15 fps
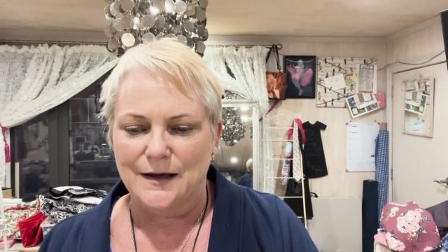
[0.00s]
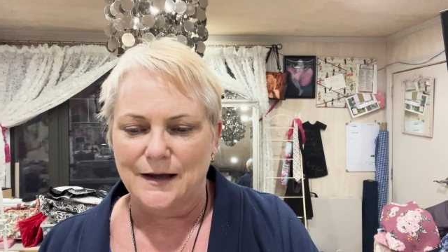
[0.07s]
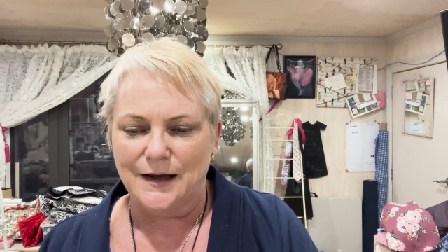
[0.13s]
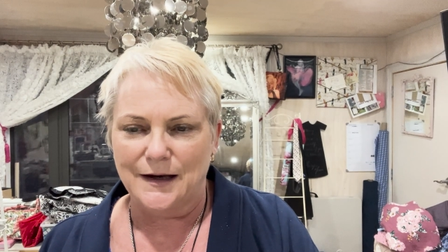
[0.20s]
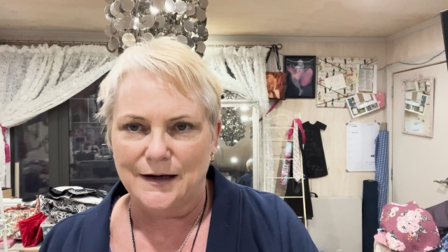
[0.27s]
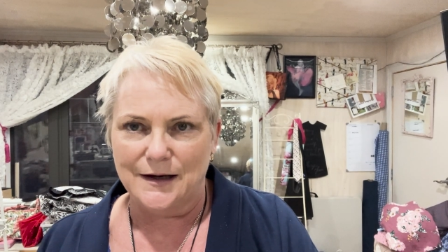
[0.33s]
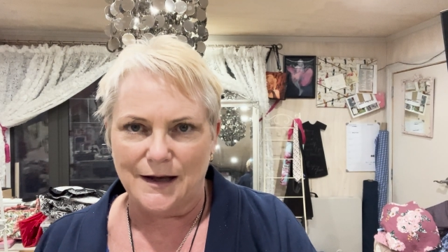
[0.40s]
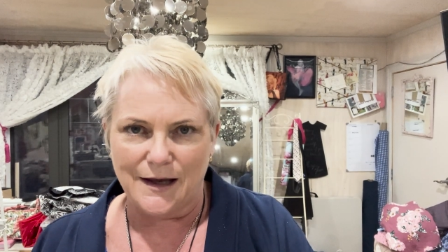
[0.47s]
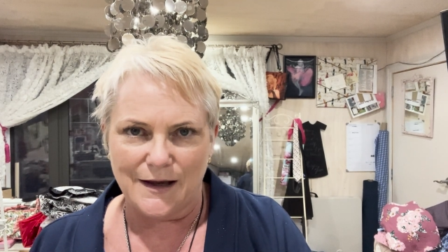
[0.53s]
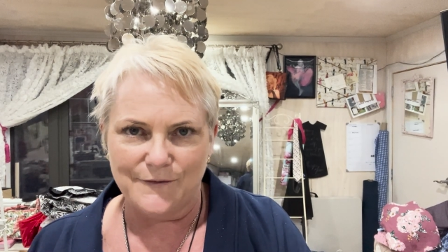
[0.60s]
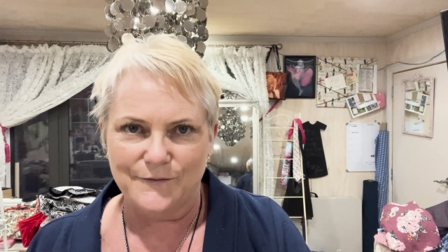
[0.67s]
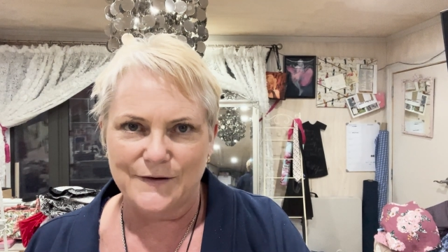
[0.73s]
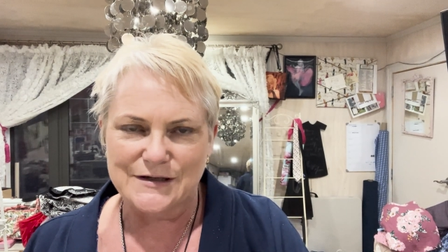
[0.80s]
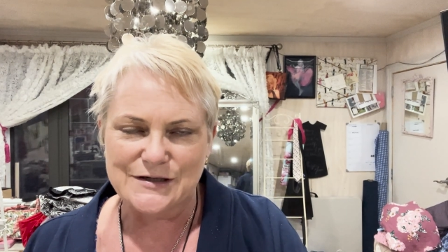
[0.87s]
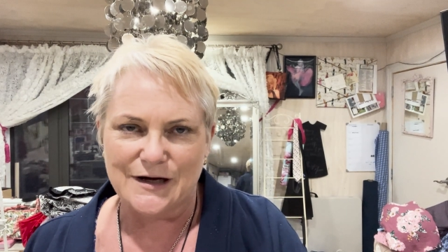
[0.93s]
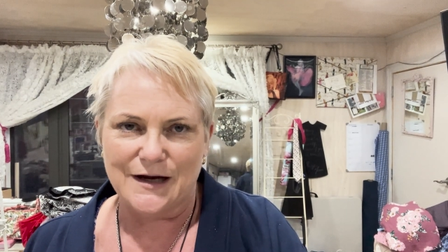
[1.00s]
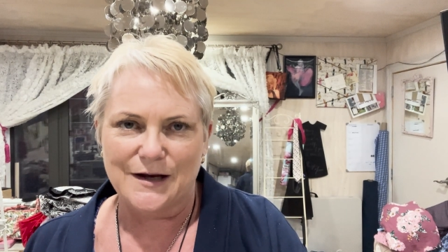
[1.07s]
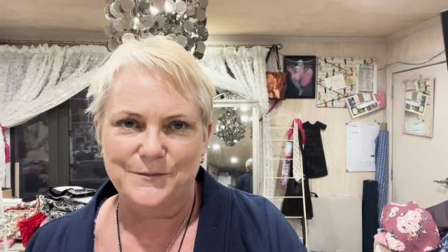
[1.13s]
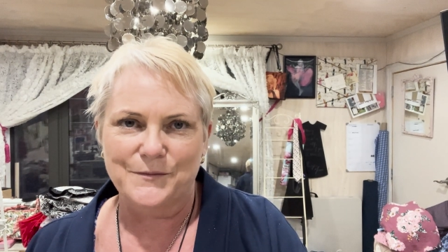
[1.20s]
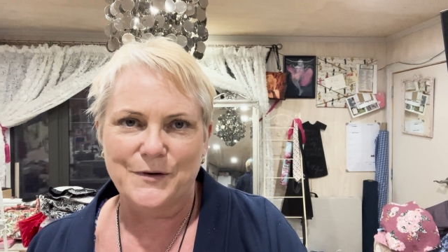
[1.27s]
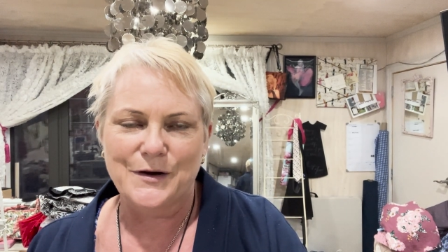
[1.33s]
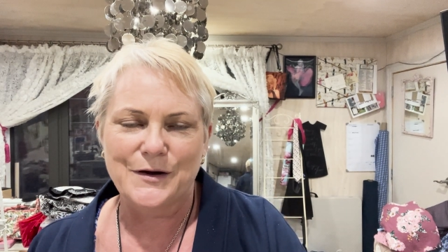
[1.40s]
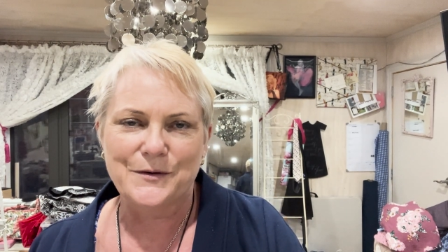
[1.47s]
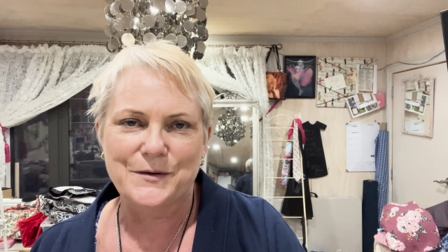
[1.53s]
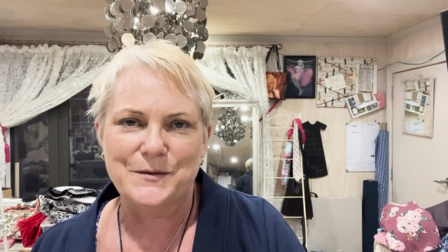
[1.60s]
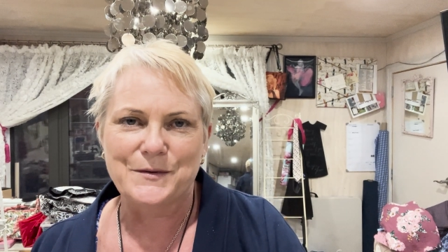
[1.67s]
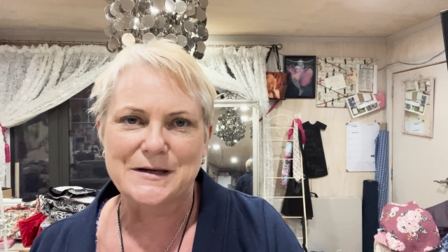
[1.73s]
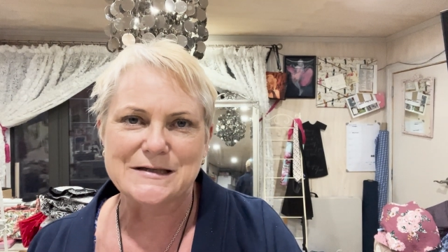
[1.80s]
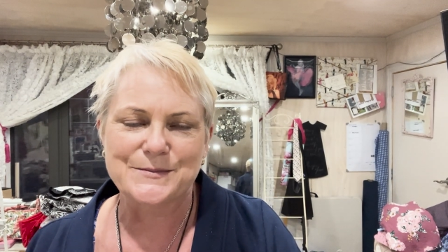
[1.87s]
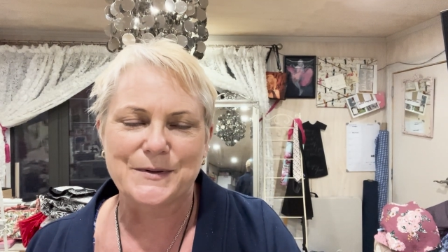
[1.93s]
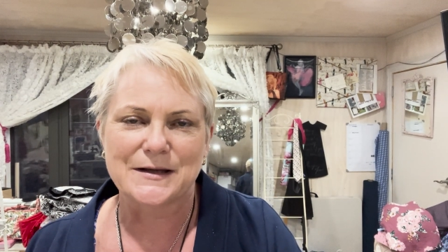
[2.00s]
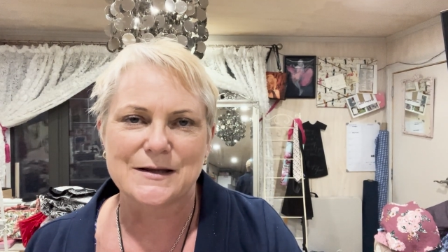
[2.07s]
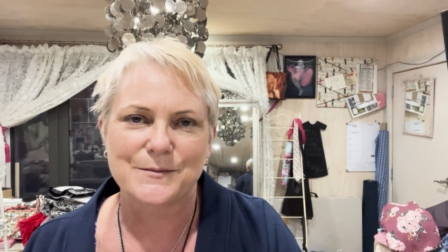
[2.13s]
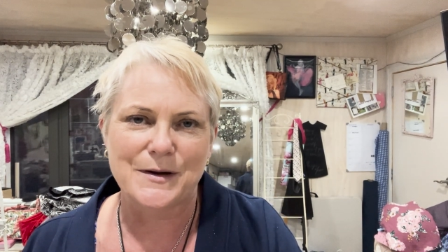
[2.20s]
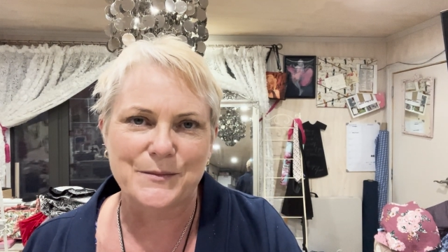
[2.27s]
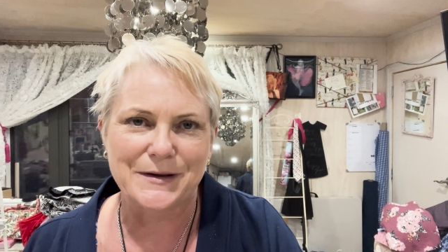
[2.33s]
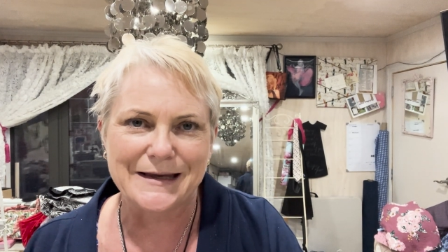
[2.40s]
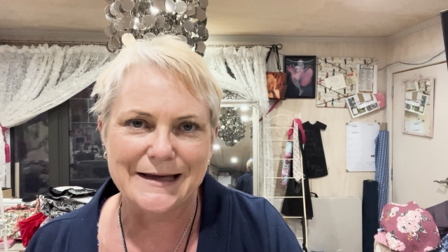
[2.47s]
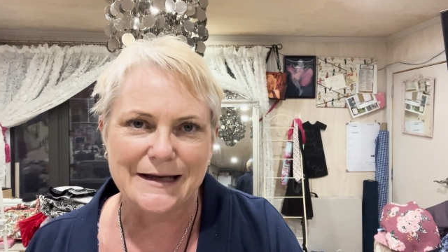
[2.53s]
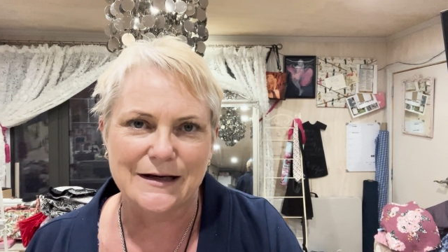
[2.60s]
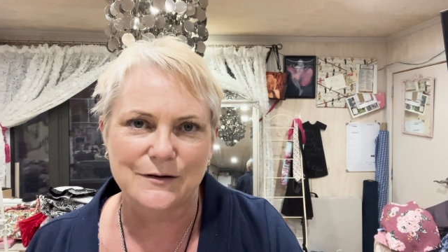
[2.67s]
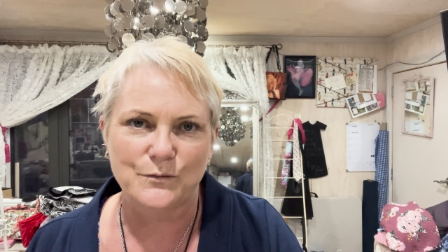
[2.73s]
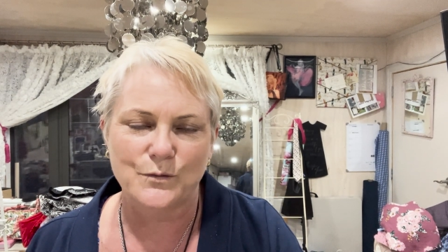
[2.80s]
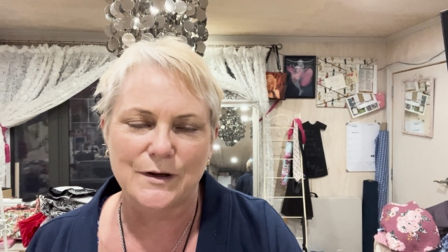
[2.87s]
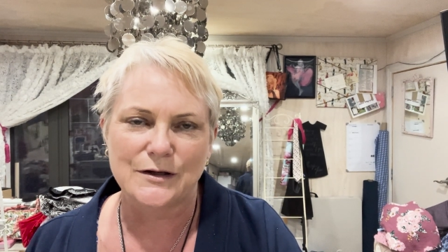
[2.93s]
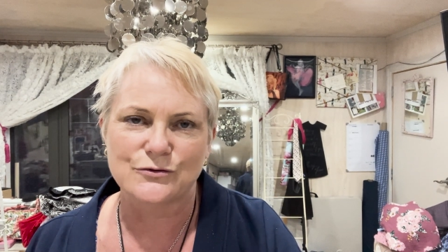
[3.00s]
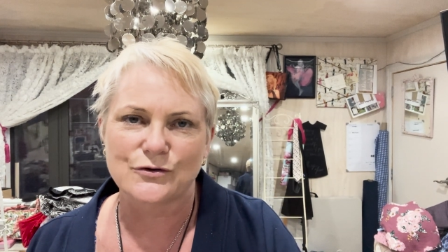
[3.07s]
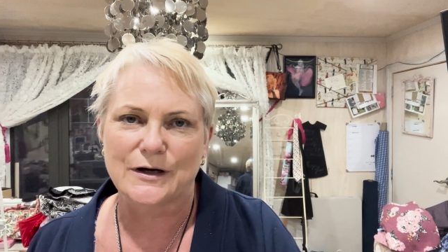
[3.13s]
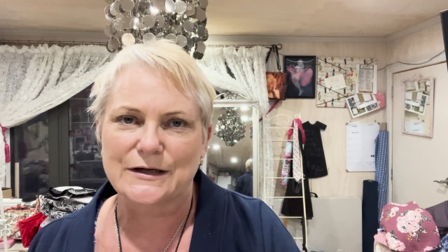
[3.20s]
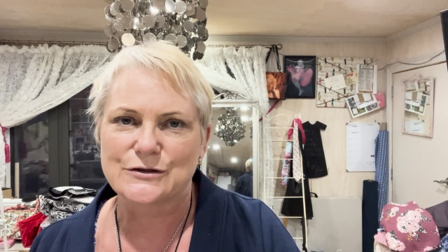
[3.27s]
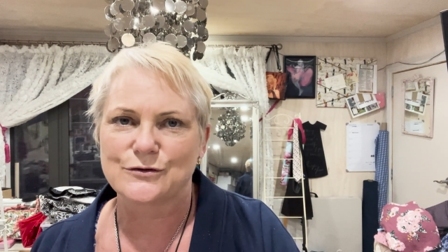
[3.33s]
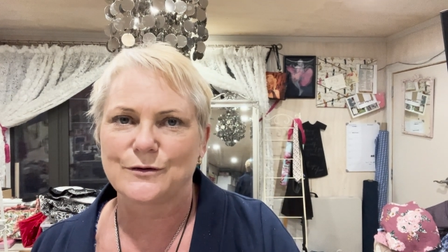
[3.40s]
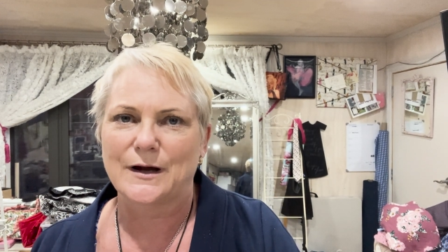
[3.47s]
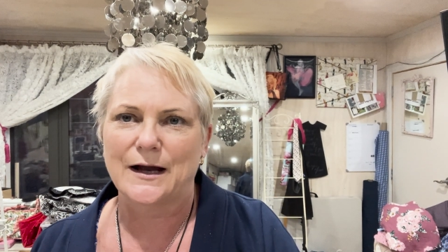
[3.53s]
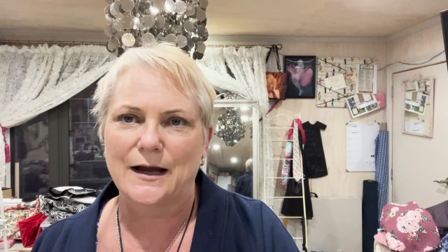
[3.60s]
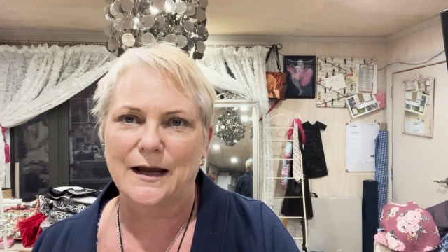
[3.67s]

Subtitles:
And every time we went to pick them up again, we tried to